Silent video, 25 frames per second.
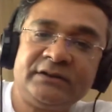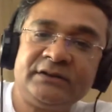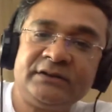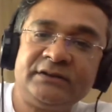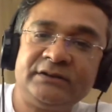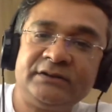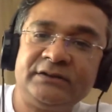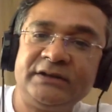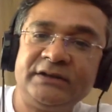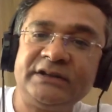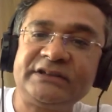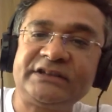
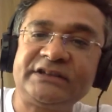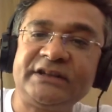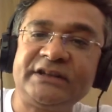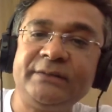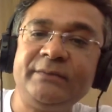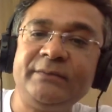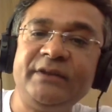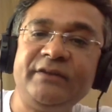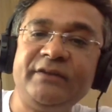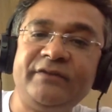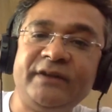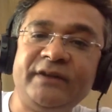
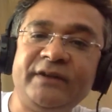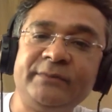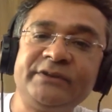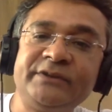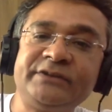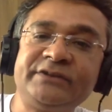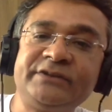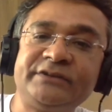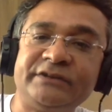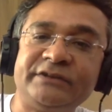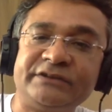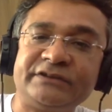extremely
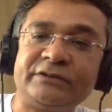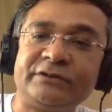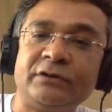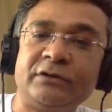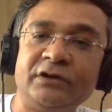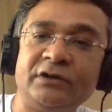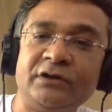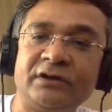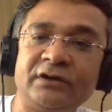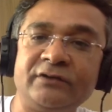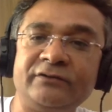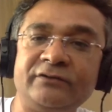famous
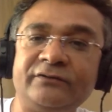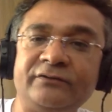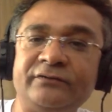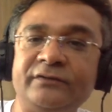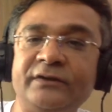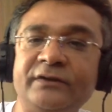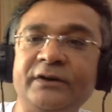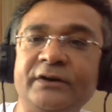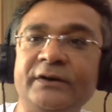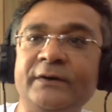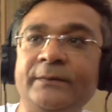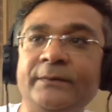scholar
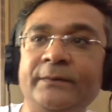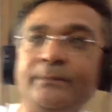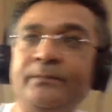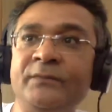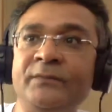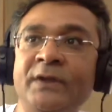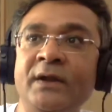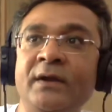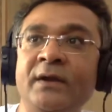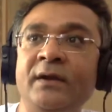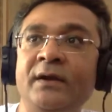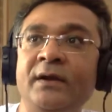of
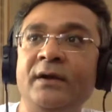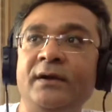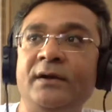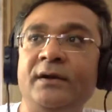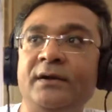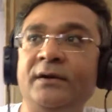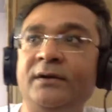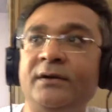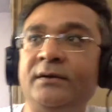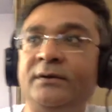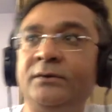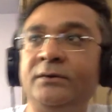
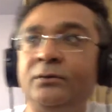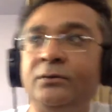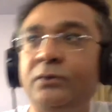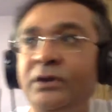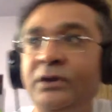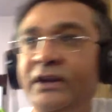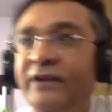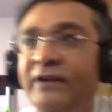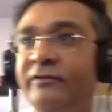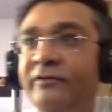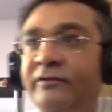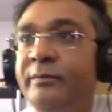uh, who
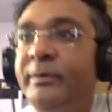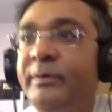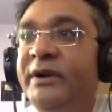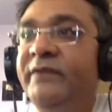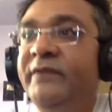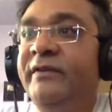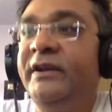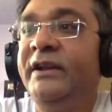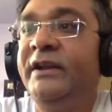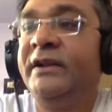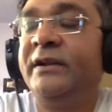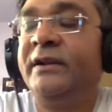lived
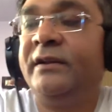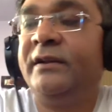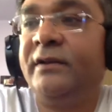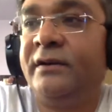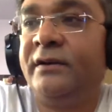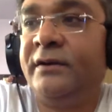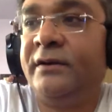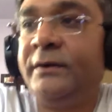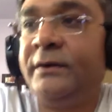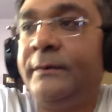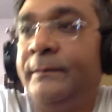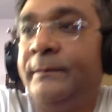between
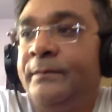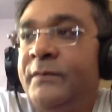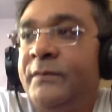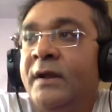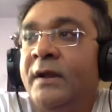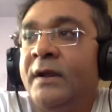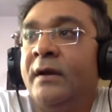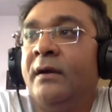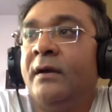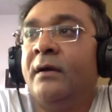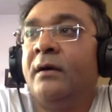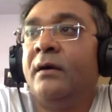the
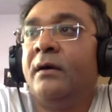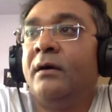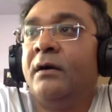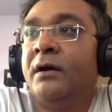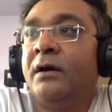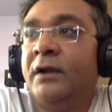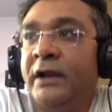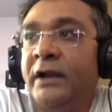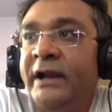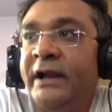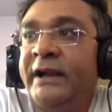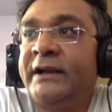uh,
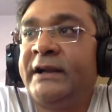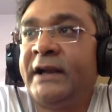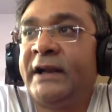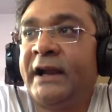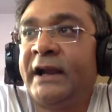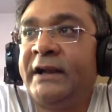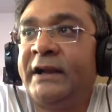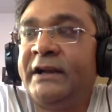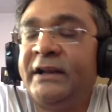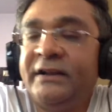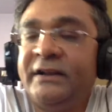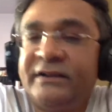late
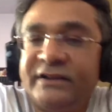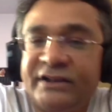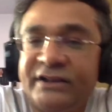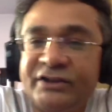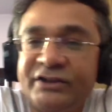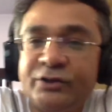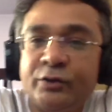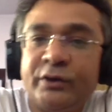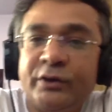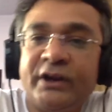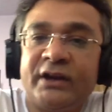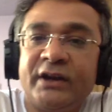19th
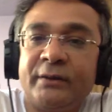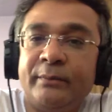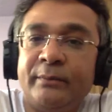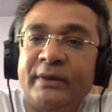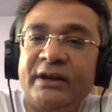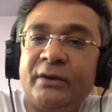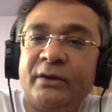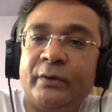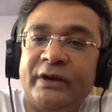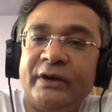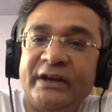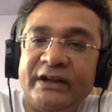century and
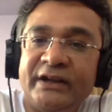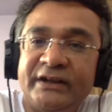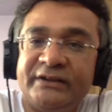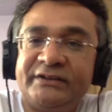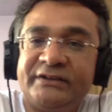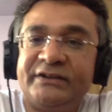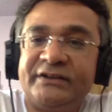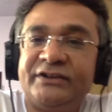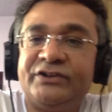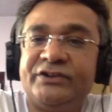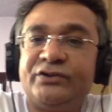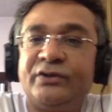mid 20th
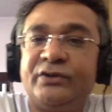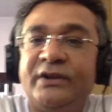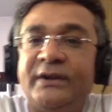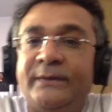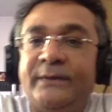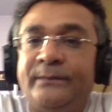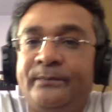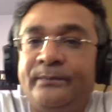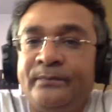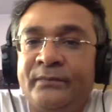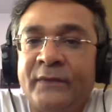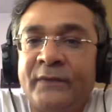century.
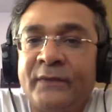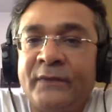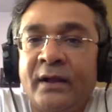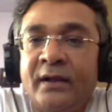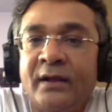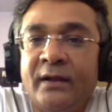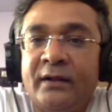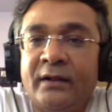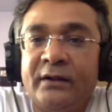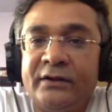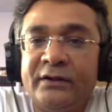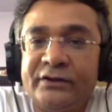
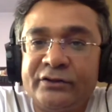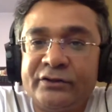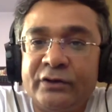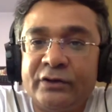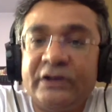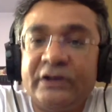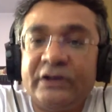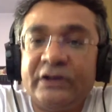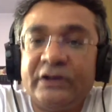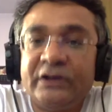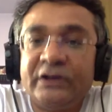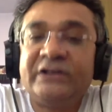So I'll
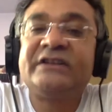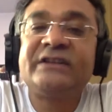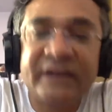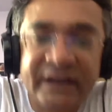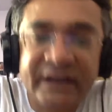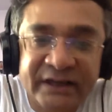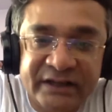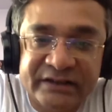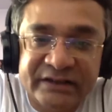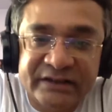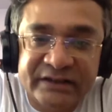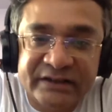just
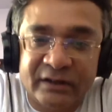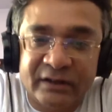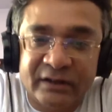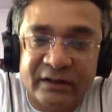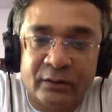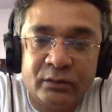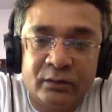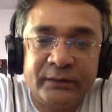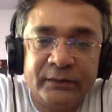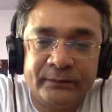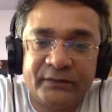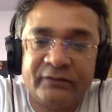read this out
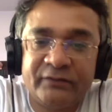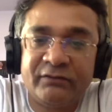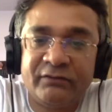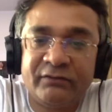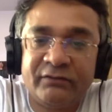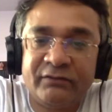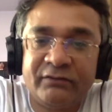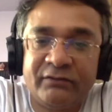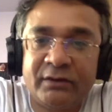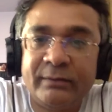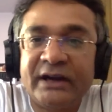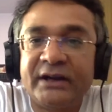
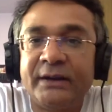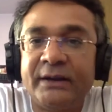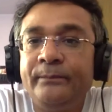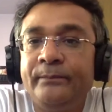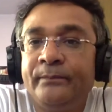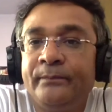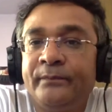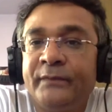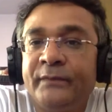verbatim.